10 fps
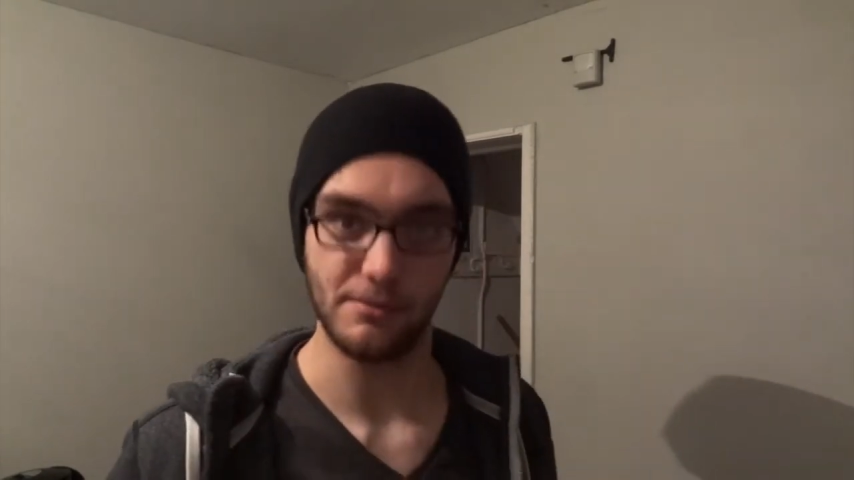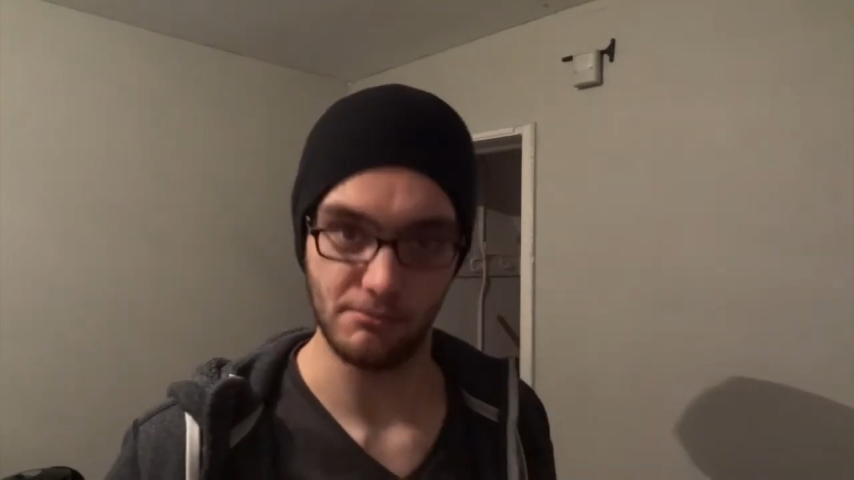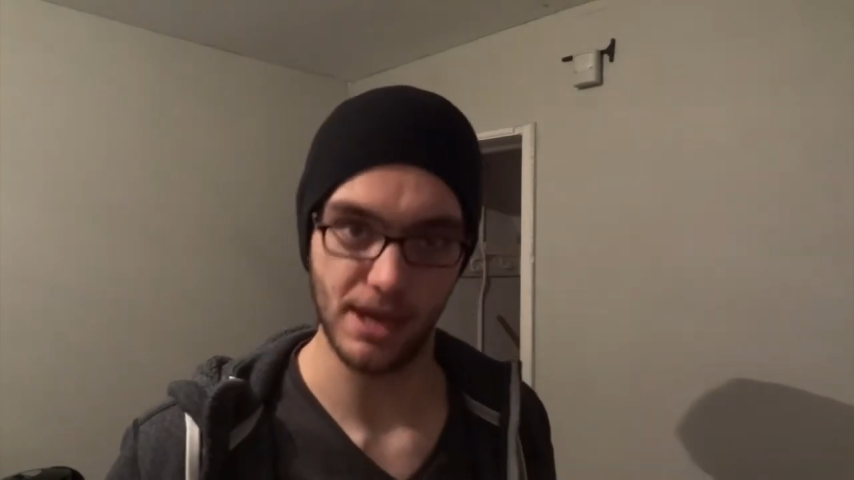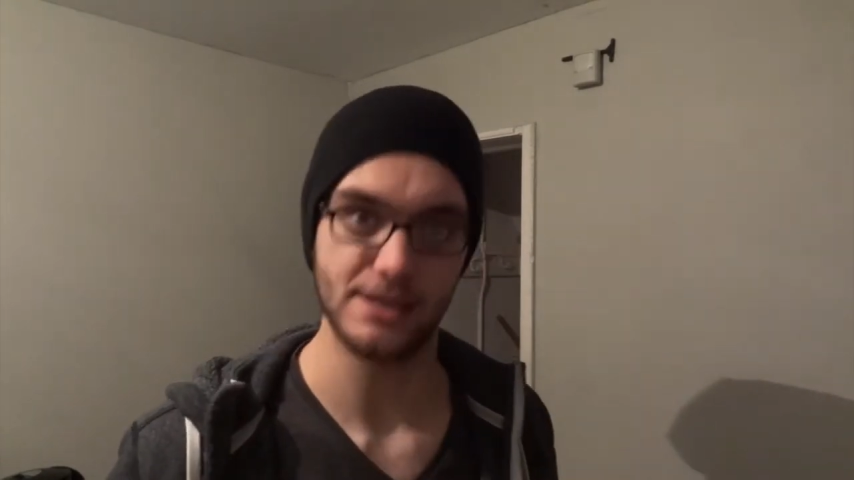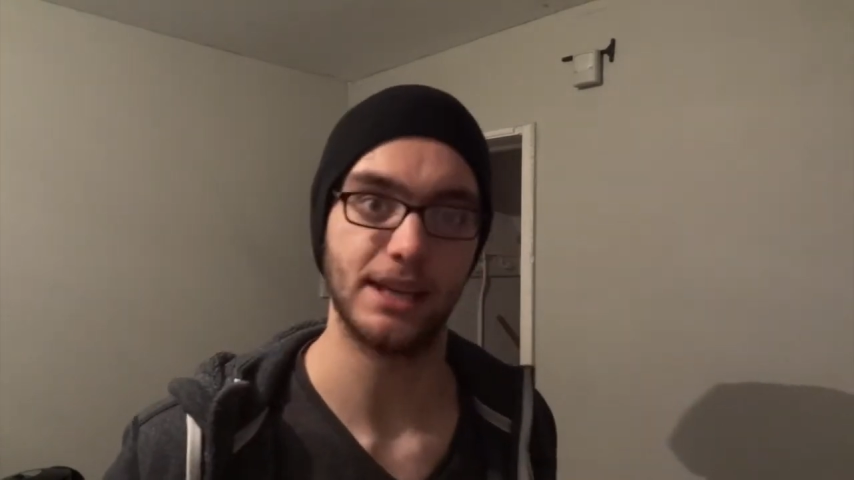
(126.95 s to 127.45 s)
It
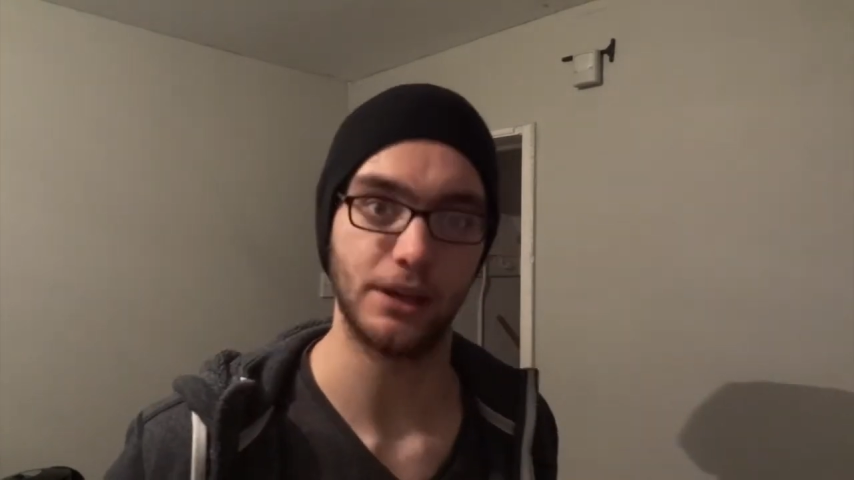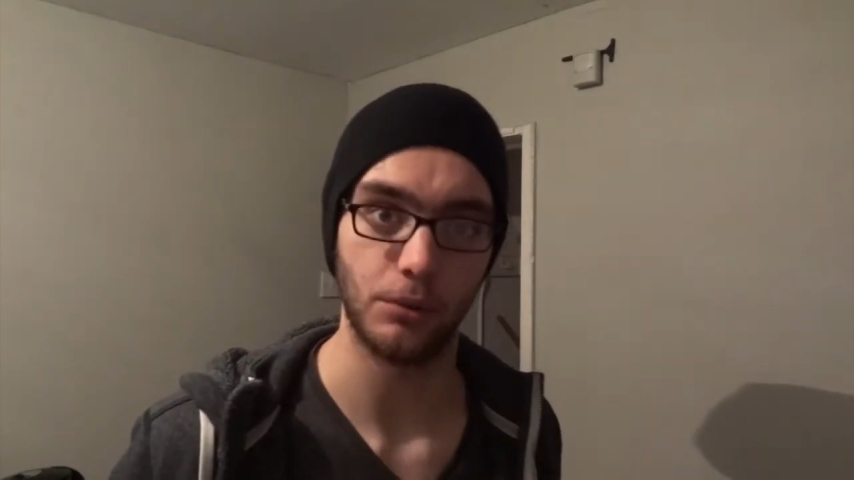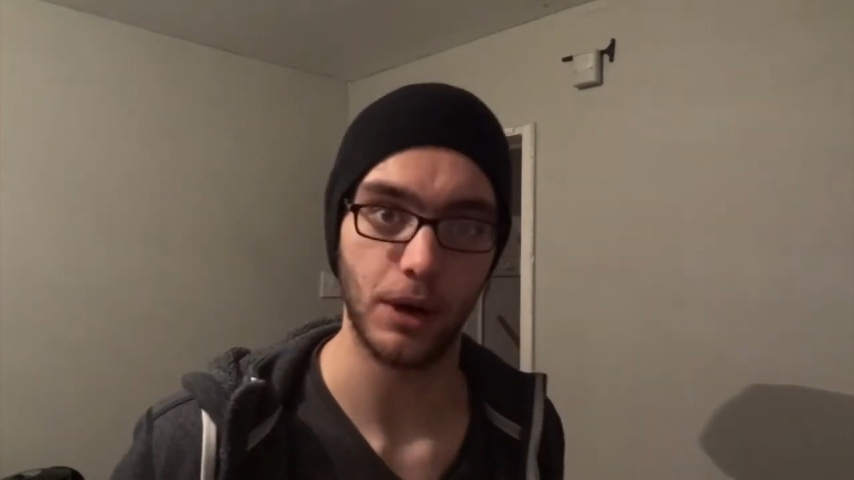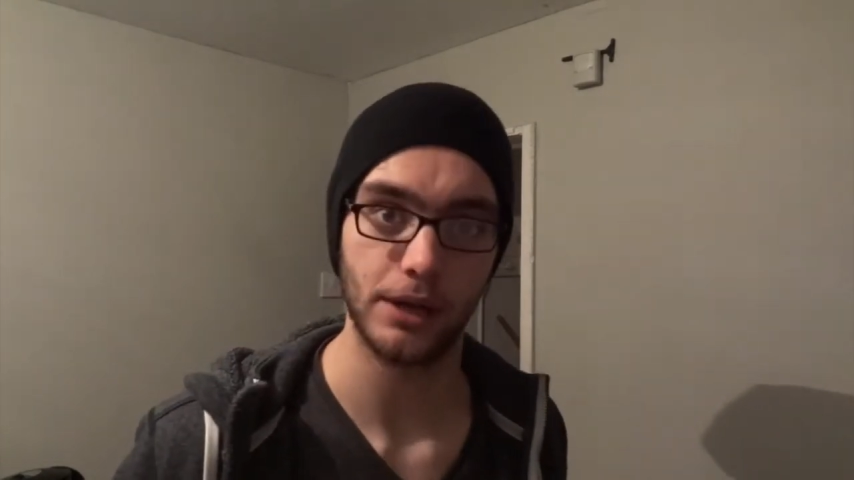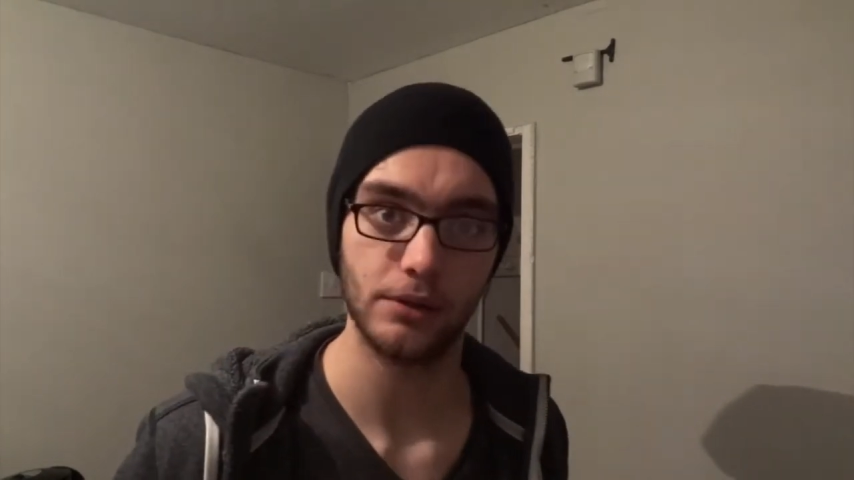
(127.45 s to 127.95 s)
may take a
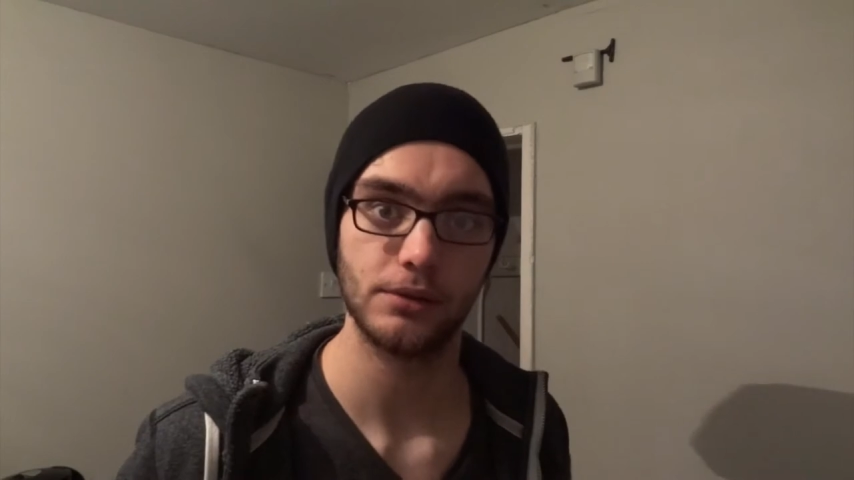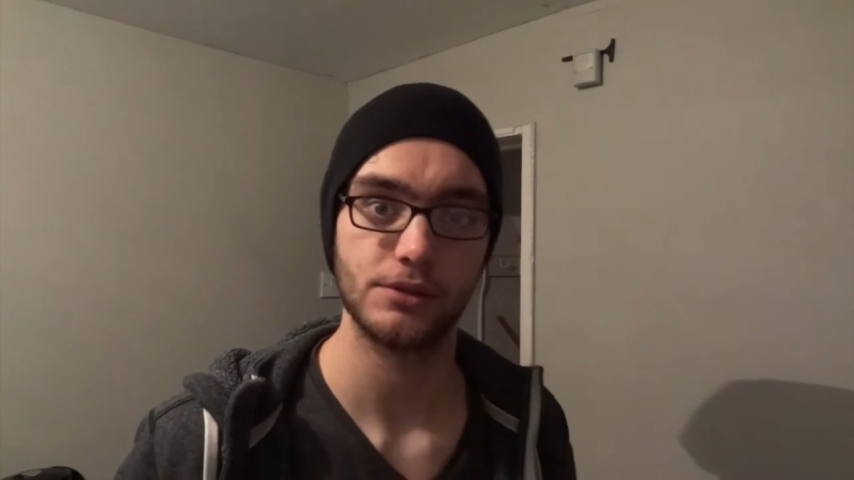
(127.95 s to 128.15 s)
while,